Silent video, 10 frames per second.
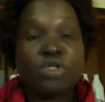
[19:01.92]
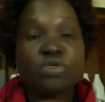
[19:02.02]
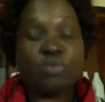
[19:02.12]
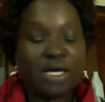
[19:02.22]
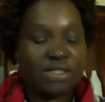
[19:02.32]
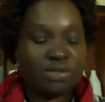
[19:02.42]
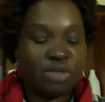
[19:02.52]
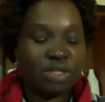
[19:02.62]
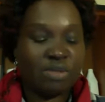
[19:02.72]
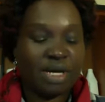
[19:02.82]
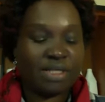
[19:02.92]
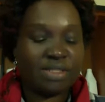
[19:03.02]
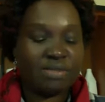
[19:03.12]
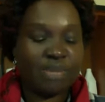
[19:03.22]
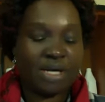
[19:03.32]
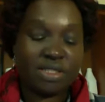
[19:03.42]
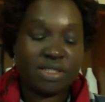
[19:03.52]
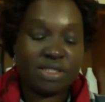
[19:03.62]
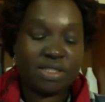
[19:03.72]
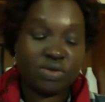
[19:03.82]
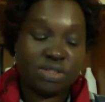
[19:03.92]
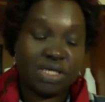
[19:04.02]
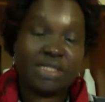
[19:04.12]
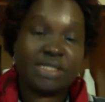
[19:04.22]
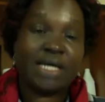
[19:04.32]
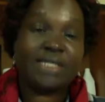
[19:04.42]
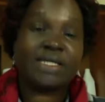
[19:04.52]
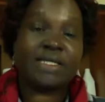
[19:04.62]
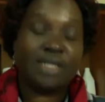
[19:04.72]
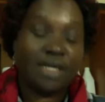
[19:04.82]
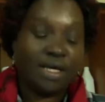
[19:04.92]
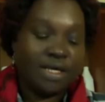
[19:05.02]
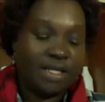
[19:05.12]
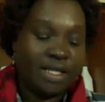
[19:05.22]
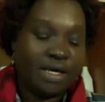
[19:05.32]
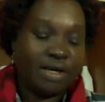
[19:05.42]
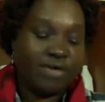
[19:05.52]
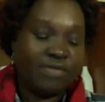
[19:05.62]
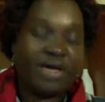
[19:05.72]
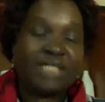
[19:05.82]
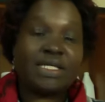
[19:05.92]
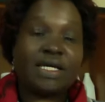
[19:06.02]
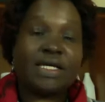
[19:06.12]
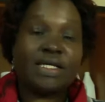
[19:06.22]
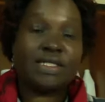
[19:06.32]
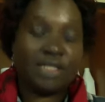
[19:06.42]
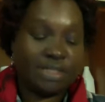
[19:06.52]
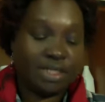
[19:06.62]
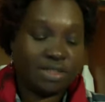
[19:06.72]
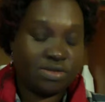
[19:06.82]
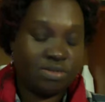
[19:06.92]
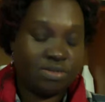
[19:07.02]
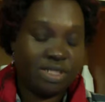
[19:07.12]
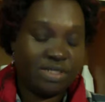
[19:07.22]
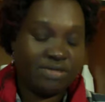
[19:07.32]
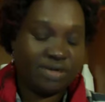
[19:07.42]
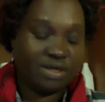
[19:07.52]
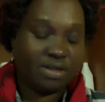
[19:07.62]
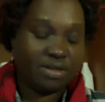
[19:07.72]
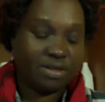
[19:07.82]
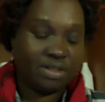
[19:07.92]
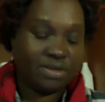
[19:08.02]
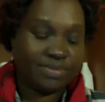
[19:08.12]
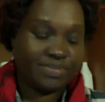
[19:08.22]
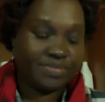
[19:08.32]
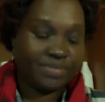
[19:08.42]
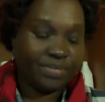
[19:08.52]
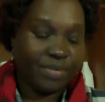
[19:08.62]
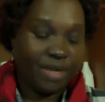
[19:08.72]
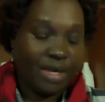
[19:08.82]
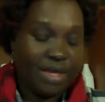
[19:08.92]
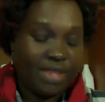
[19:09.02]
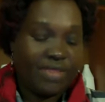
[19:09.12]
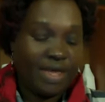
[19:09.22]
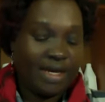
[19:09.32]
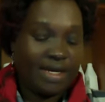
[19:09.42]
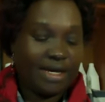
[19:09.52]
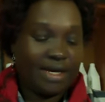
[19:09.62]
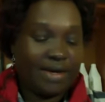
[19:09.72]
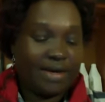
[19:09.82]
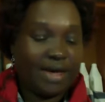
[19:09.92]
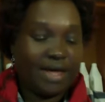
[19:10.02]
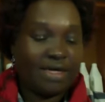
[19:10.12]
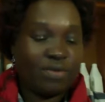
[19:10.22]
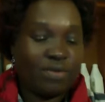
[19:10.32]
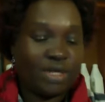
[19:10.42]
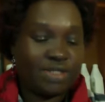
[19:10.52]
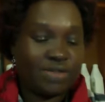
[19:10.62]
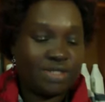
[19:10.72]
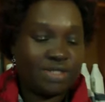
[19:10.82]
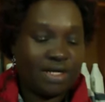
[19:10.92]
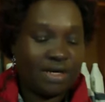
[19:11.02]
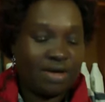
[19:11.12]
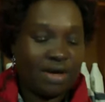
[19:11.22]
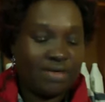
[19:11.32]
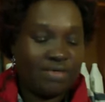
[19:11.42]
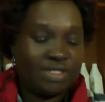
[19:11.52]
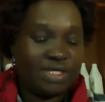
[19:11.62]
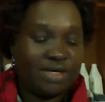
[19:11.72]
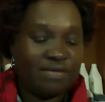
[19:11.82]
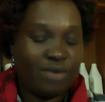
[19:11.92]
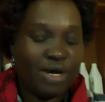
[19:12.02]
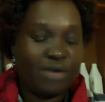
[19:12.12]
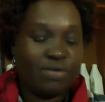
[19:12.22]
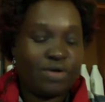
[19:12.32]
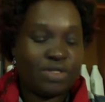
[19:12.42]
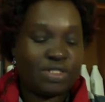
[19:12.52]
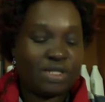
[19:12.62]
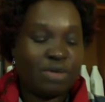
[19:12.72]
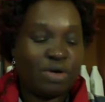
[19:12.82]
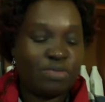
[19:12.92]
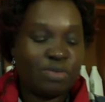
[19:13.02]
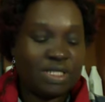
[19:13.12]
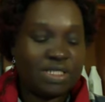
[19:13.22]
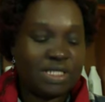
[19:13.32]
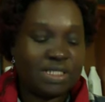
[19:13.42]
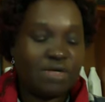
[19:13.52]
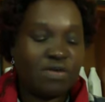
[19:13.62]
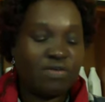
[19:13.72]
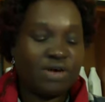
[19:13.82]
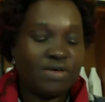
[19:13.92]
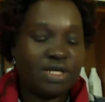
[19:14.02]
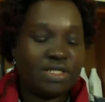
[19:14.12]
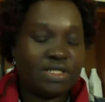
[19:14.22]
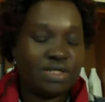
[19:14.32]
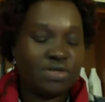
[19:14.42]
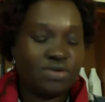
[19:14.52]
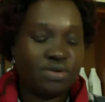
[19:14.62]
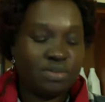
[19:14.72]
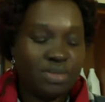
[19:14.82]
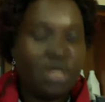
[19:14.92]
once the Parkinson's has started, the reversing it is extremely difficult. Then other questions that I received, one was about polycystic ovarian syndrome